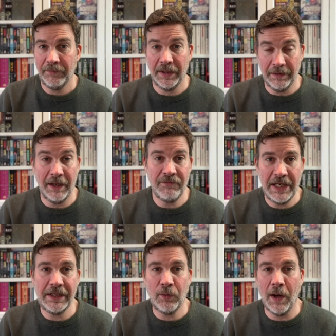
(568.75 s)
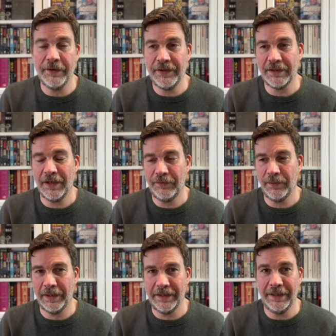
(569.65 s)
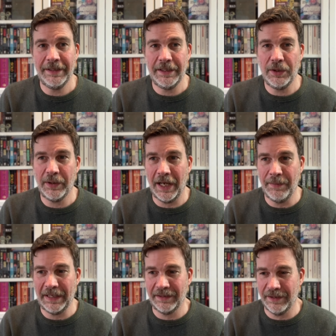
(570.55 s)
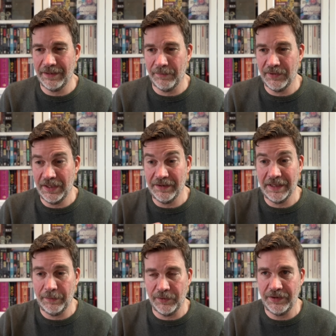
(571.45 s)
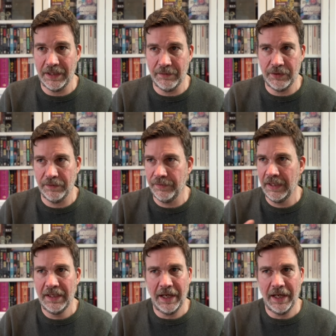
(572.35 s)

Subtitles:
like, really quite successful in the UK back in the 70s, and there was a series of,